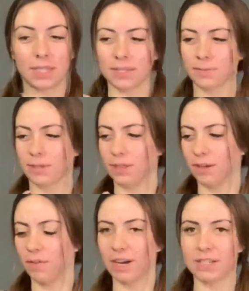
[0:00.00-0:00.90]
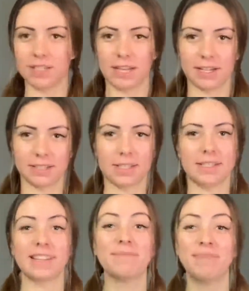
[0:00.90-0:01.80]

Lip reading: Doesn't really look very aesthetic, does it?